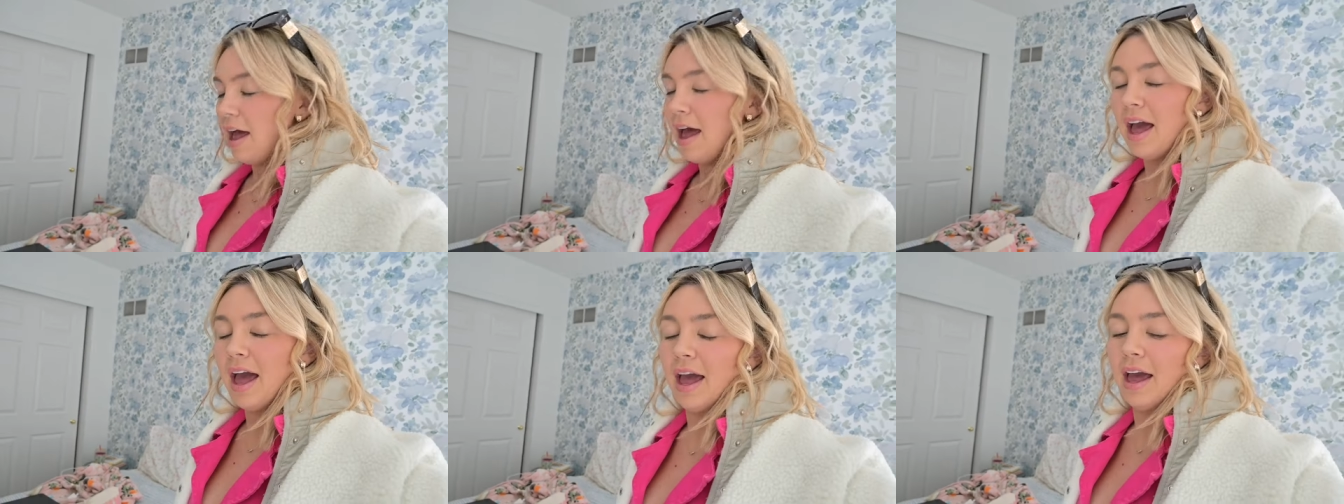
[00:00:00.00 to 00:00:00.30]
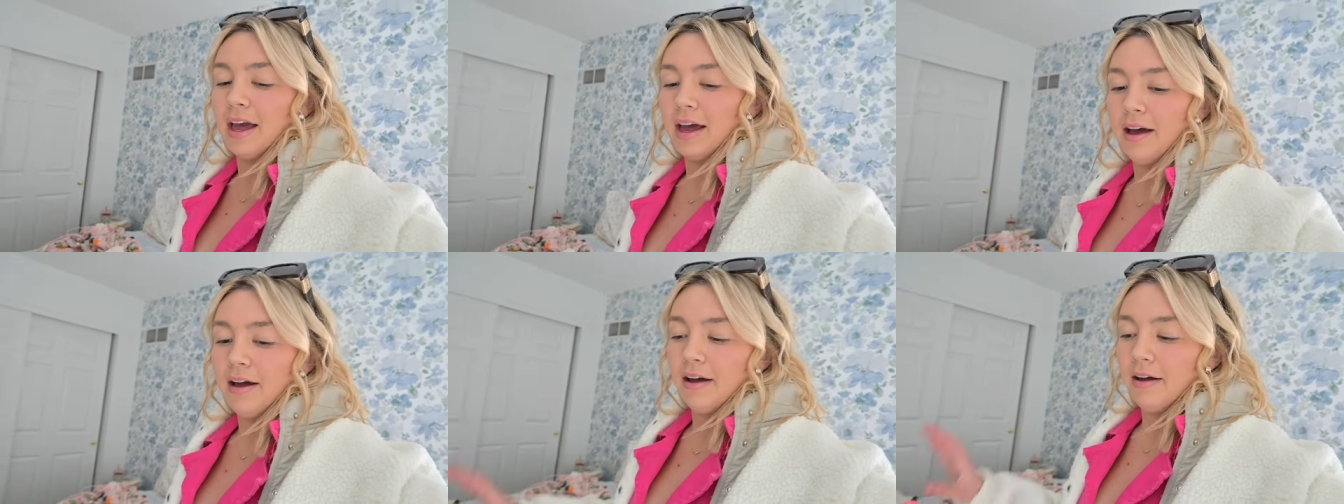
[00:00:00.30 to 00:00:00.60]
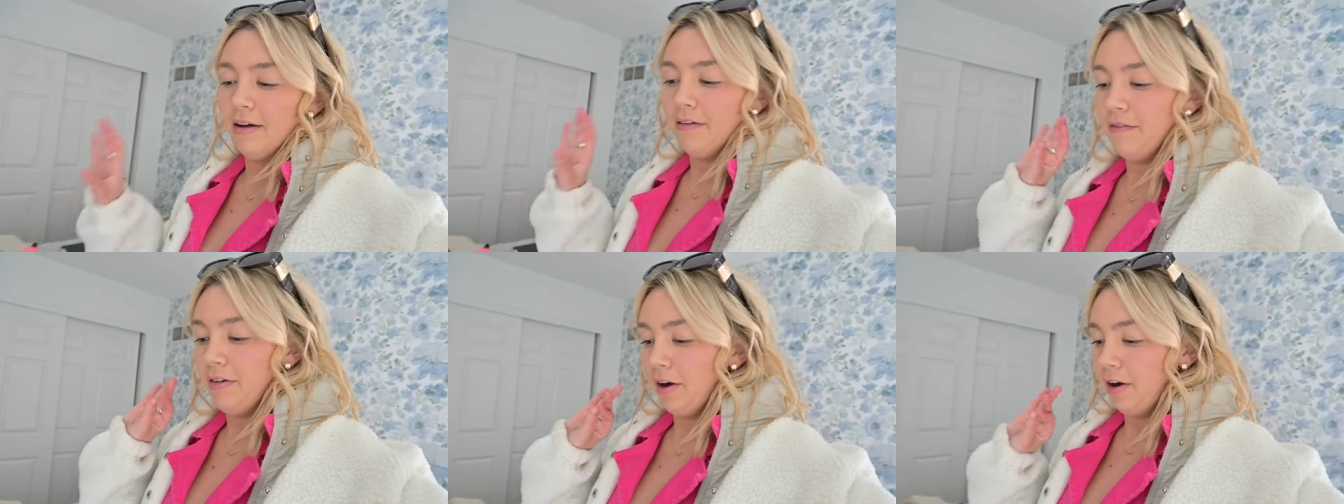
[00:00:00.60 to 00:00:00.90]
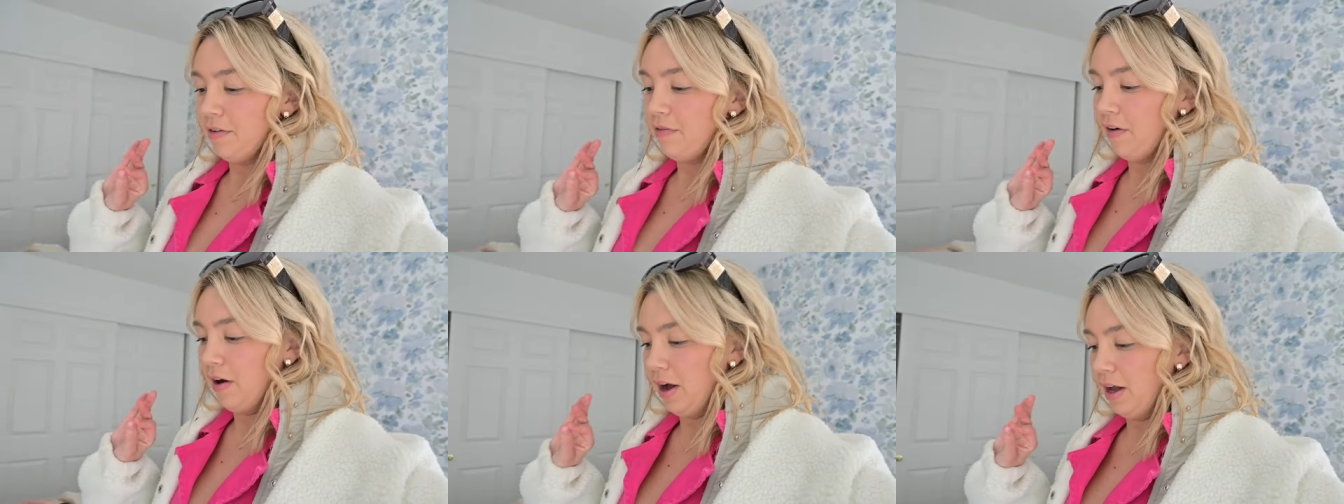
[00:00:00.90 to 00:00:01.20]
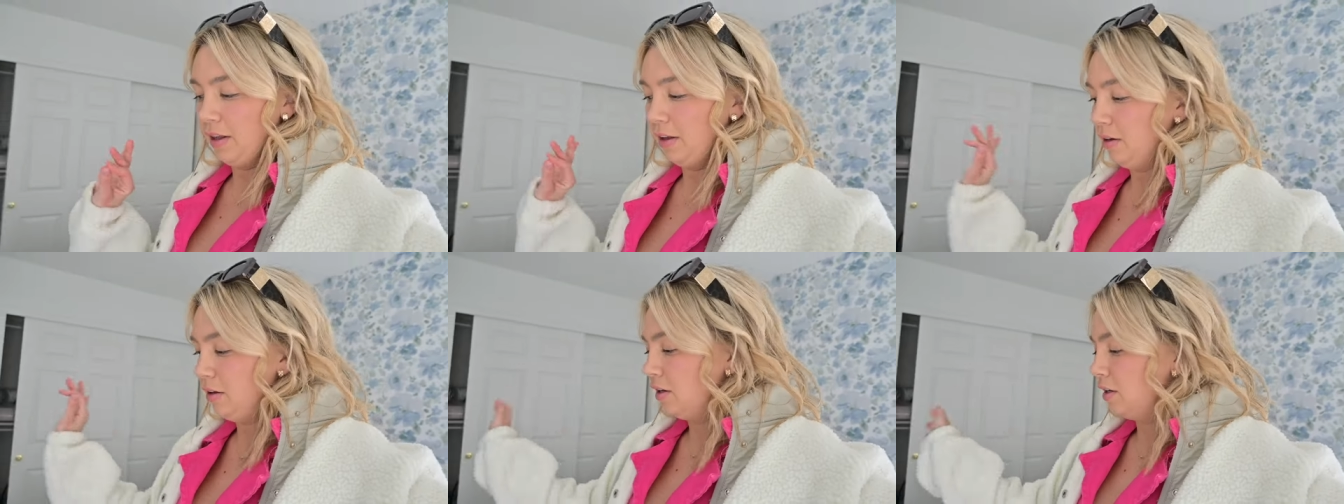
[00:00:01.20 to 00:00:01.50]
a very
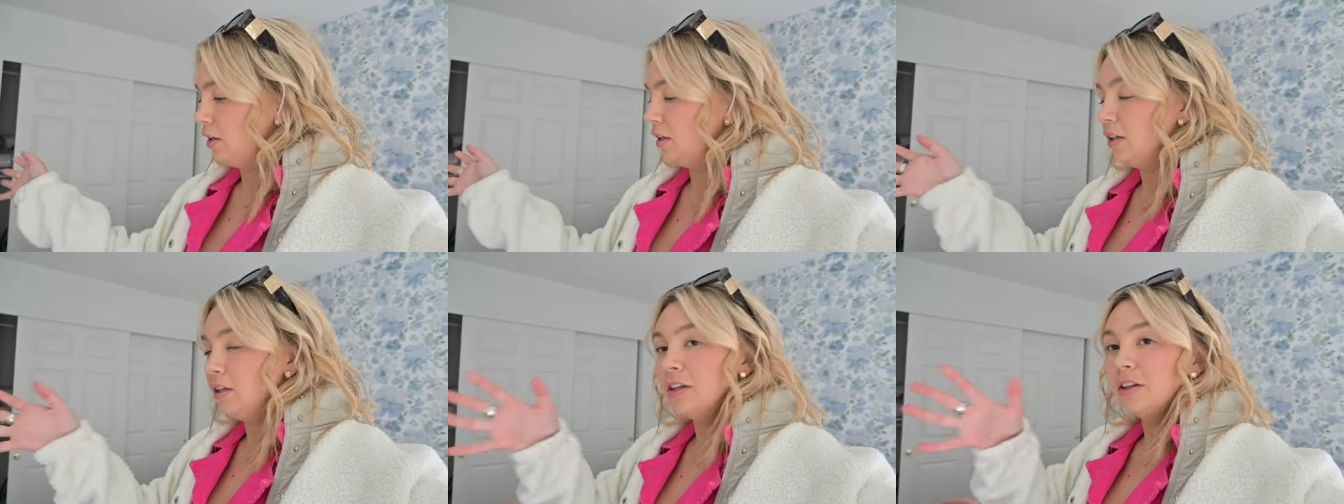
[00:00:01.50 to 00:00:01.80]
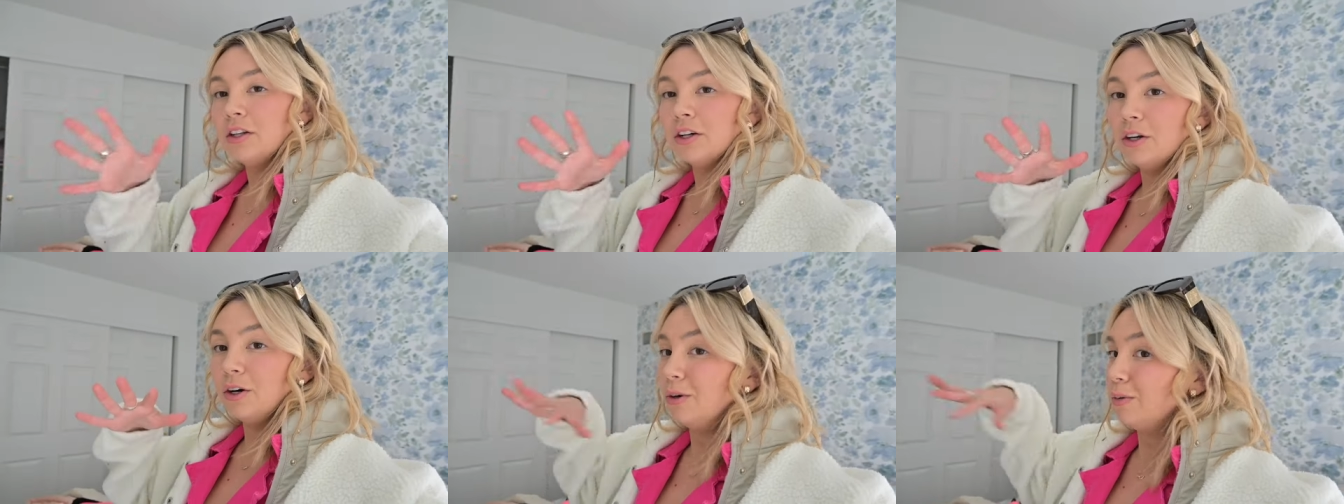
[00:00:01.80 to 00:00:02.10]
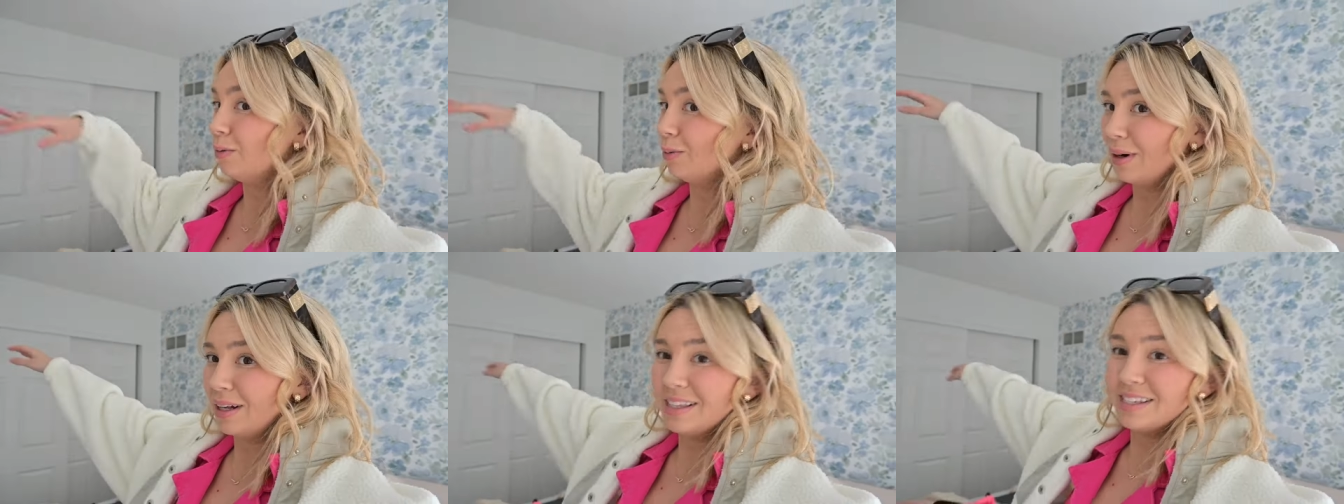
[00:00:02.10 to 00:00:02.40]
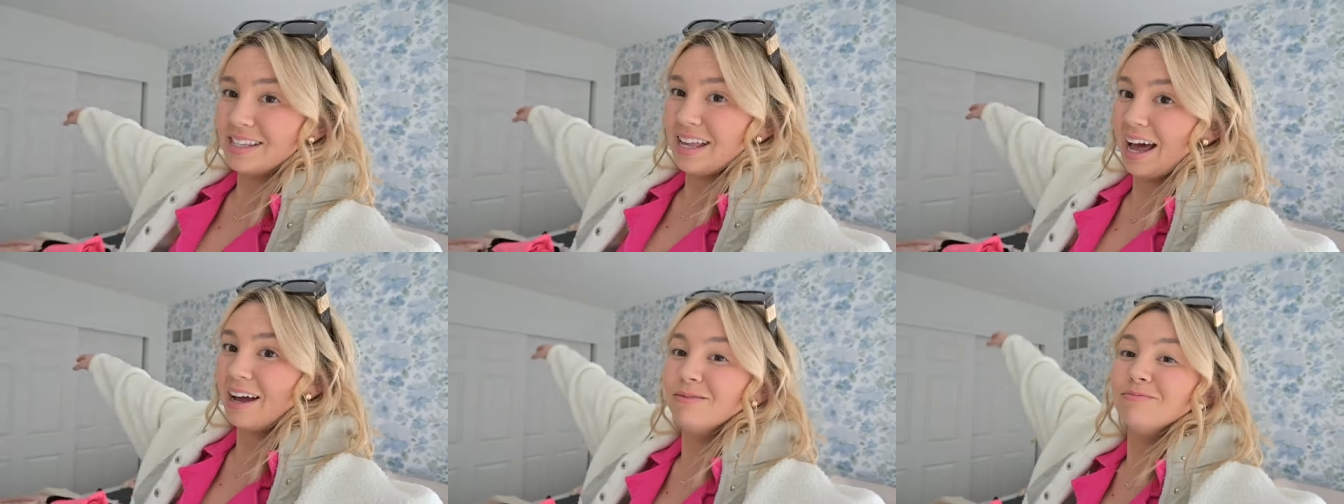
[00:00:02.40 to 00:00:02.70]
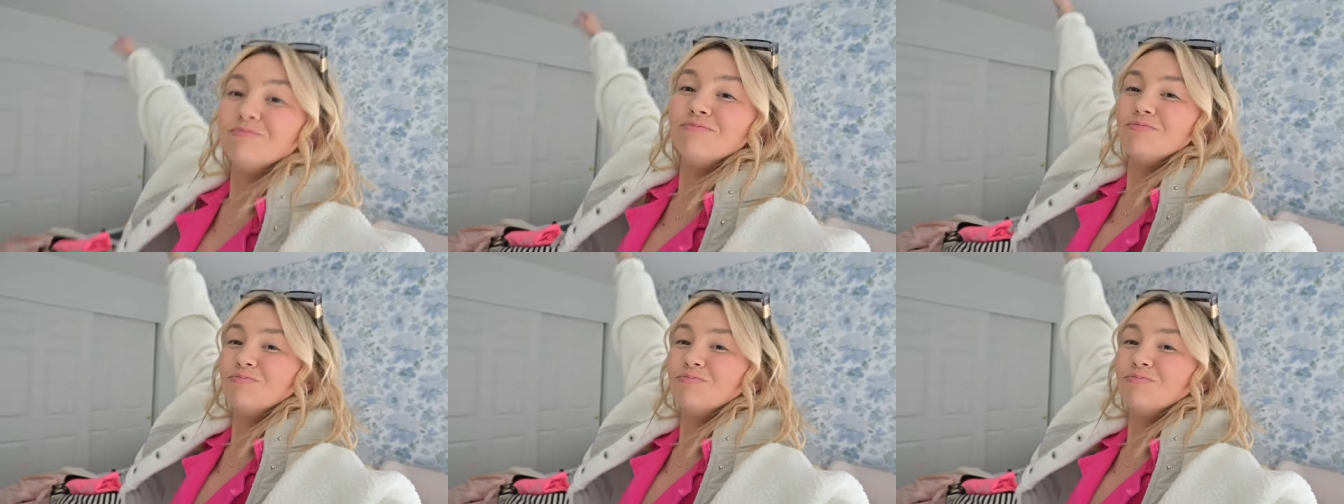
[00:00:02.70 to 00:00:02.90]
fun little Wednesday.